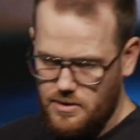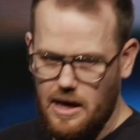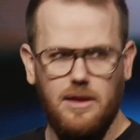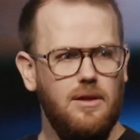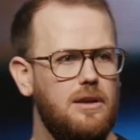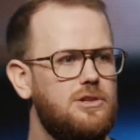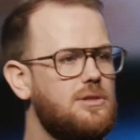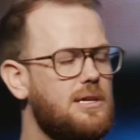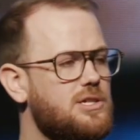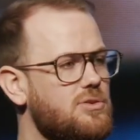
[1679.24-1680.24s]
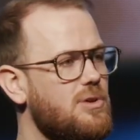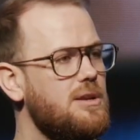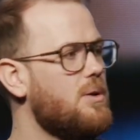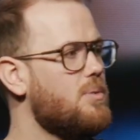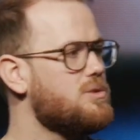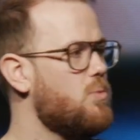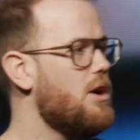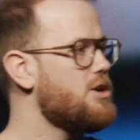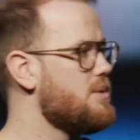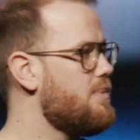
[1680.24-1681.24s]
They understood that surrender was
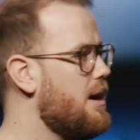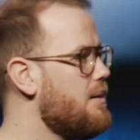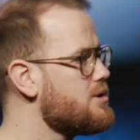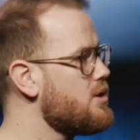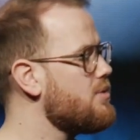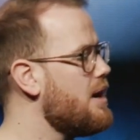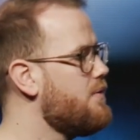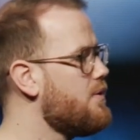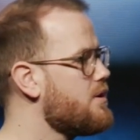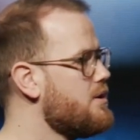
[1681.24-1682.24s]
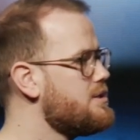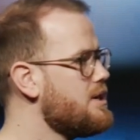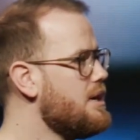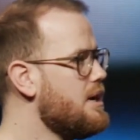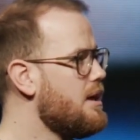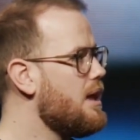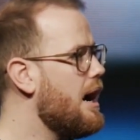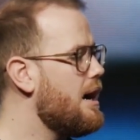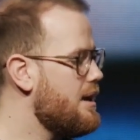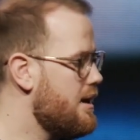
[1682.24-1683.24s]
worship. I'm so grateful because
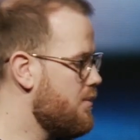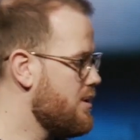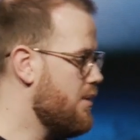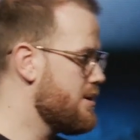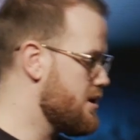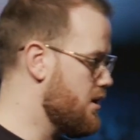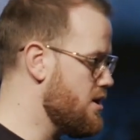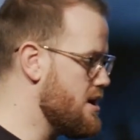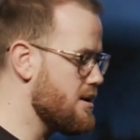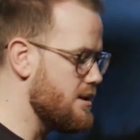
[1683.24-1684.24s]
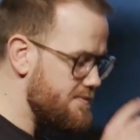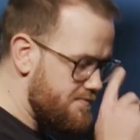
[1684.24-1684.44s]
when I was a lot younger,